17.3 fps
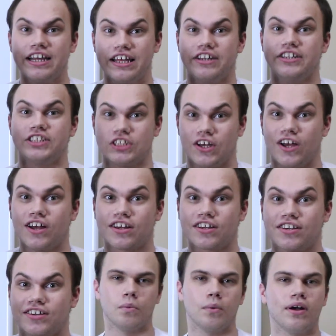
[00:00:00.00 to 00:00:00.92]
in a
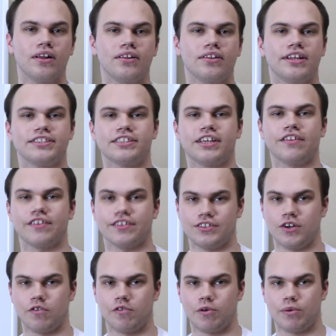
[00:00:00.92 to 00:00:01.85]
sock. Well, let's get this
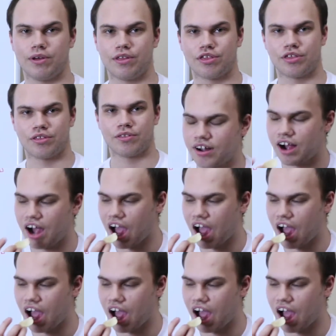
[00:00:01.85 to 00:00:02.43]
over with.